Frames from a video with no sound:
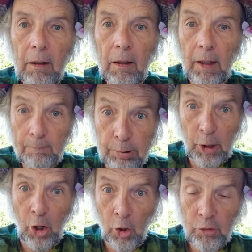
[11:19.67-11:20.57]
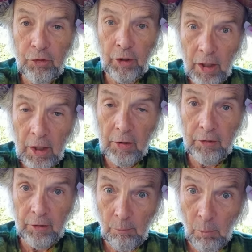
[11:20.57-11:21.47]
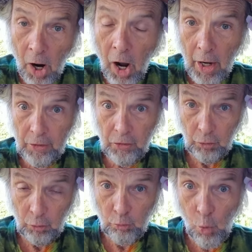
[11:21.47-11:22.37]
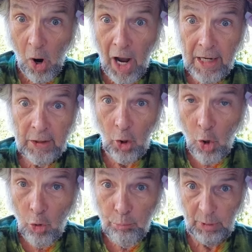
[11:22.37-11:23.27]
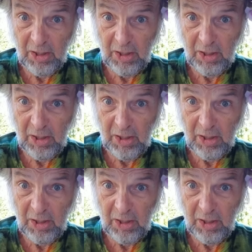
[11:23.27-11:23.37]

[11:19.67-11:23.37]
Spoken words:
It blows his mind wide open